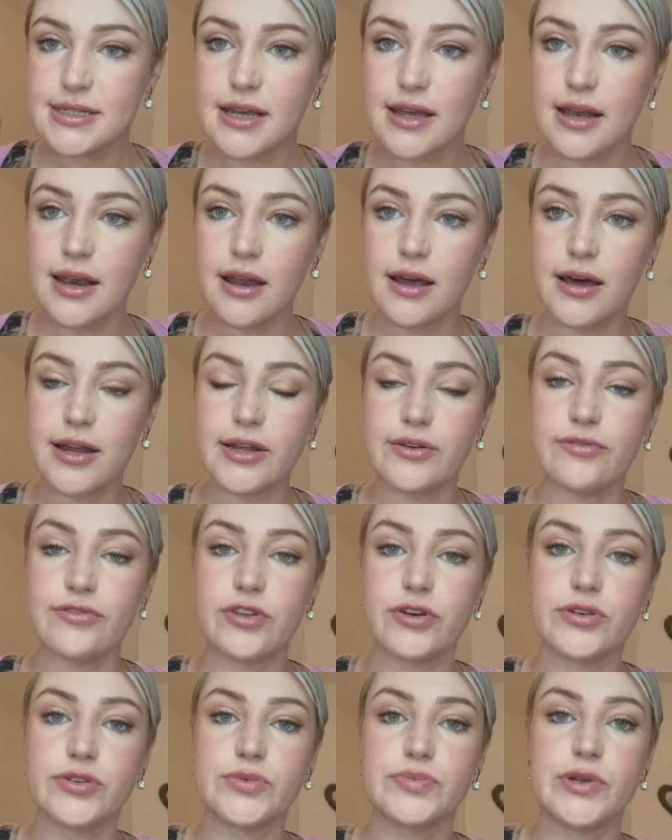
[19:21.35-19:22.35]
A lot of
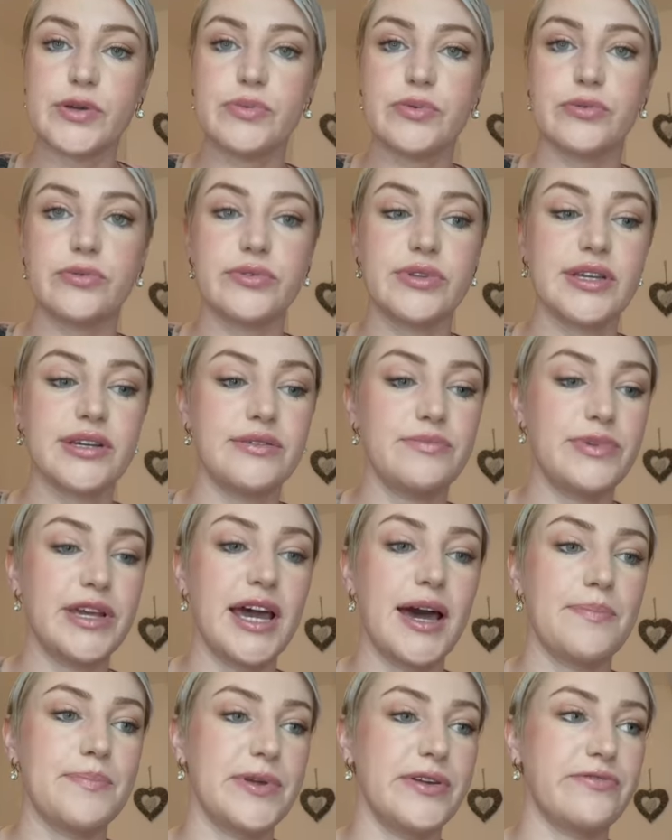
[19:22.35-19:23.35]
those people, they'd be
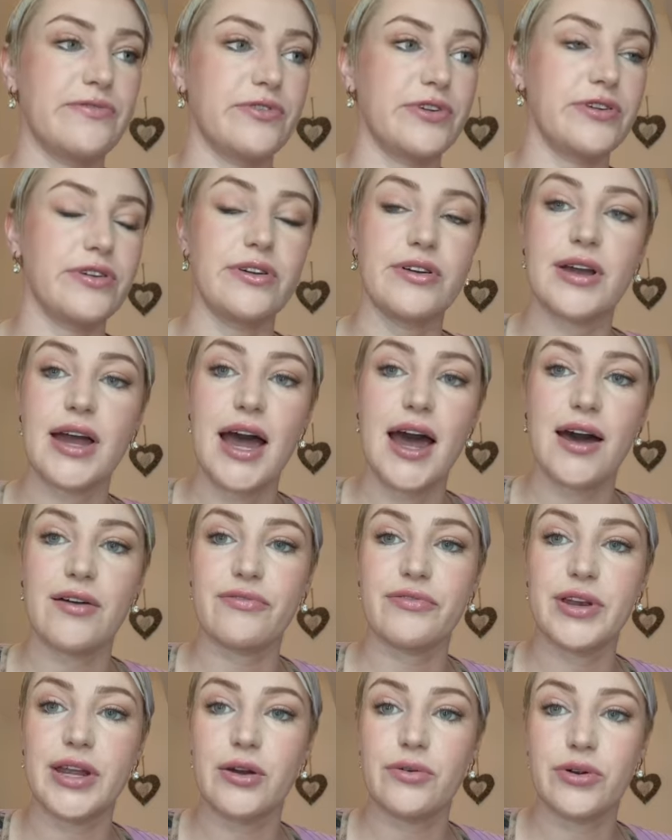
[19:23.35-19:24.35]
happy for
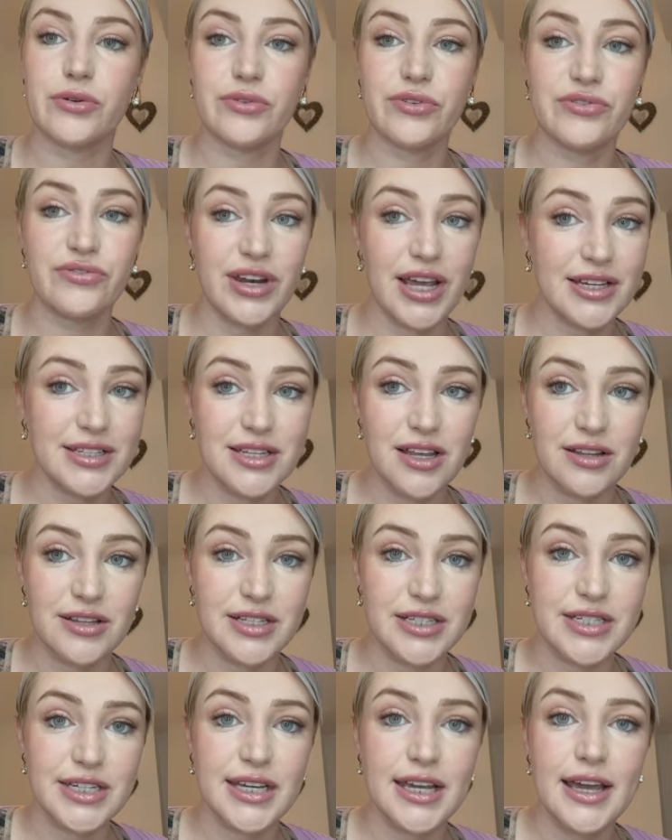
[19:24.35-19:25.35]
half an hour
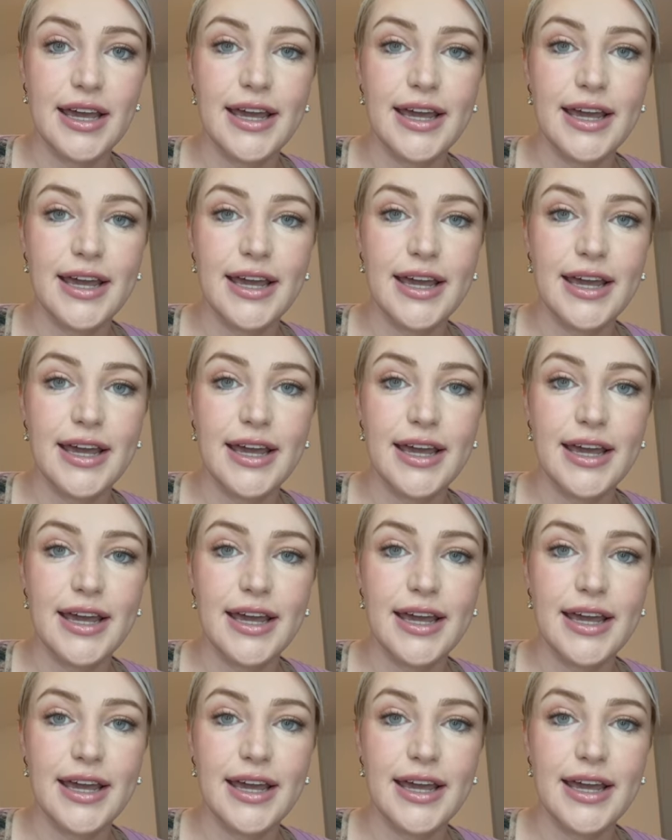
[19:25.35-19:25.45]
reflexology,